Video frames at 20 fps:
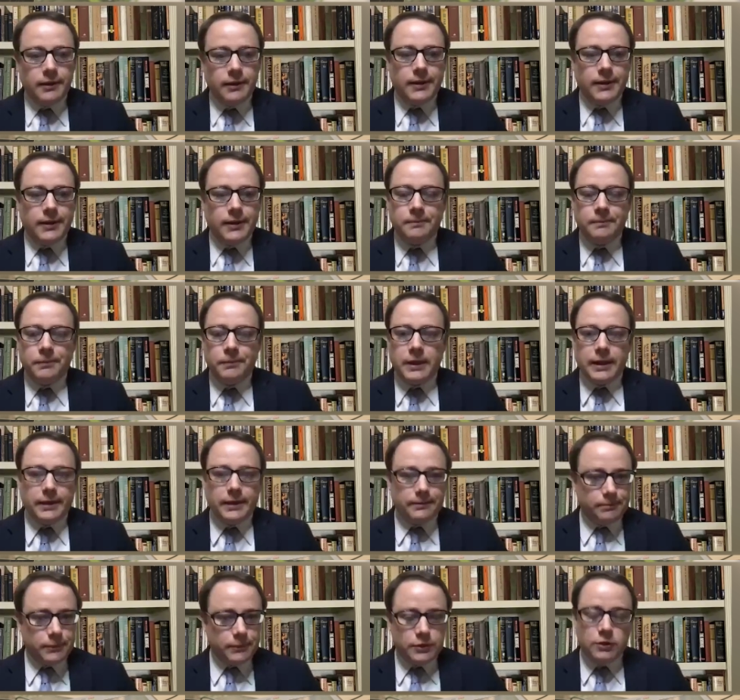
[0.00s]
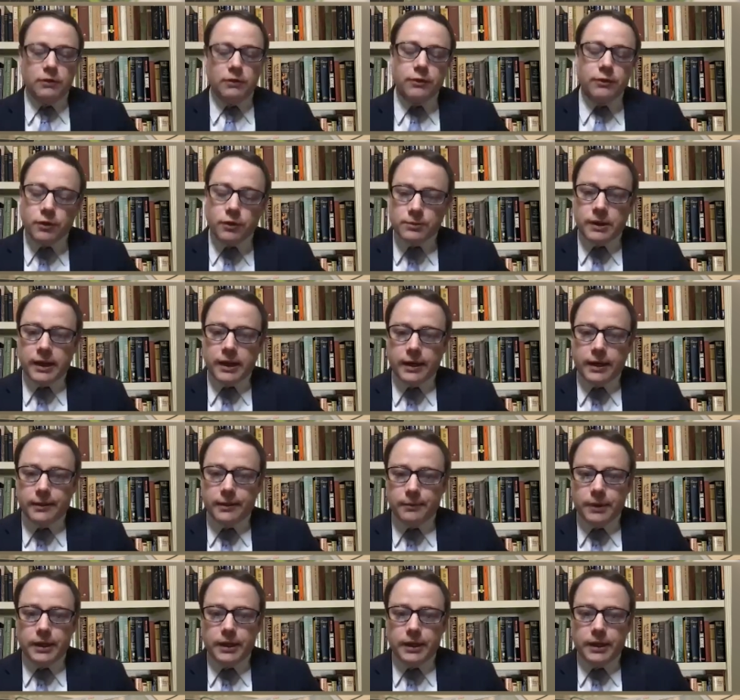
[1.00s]
Um, and so, of course,
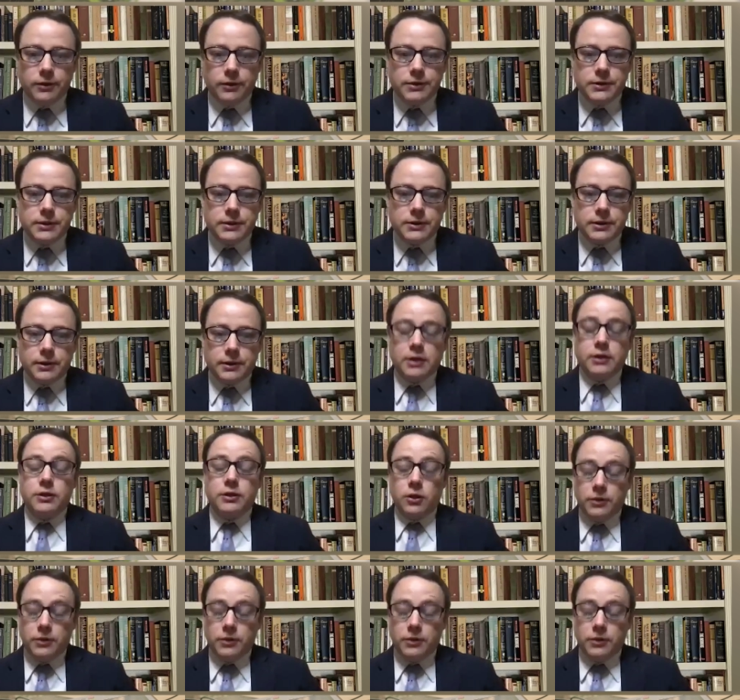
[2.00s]
my my condolences